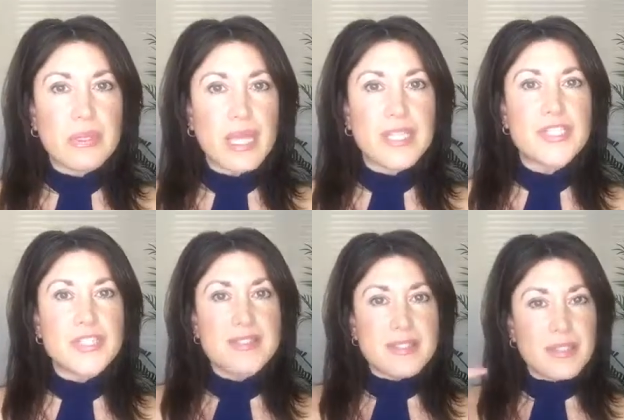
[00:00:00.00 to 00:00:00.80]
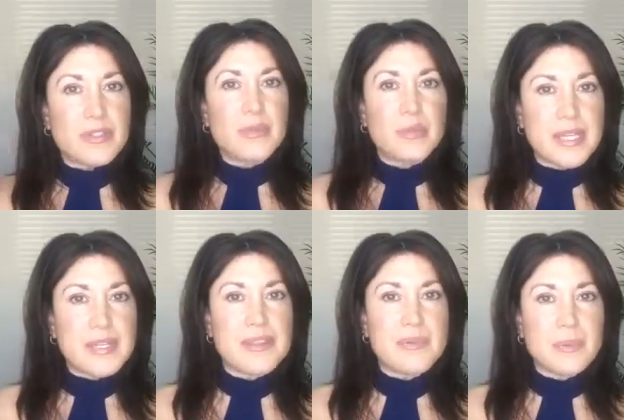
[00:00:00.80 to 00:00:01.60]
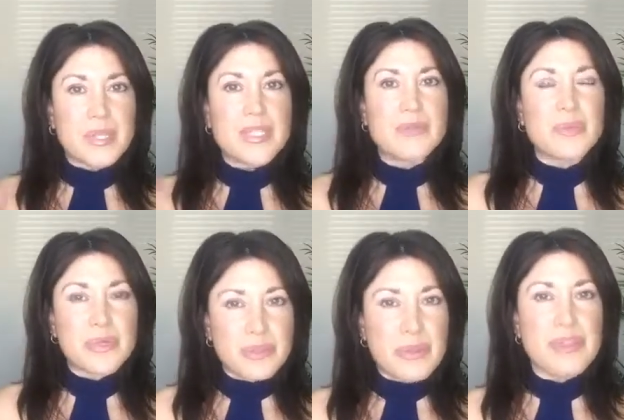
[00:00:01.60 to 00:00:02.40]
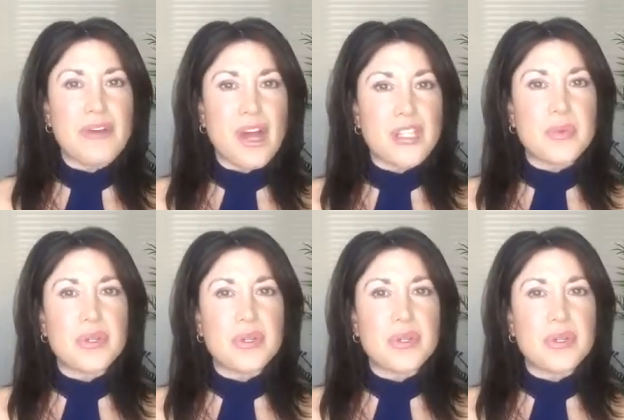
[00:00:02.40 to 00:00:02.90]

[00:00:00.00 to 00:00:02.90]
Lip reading: and just deal with what are the thoughts,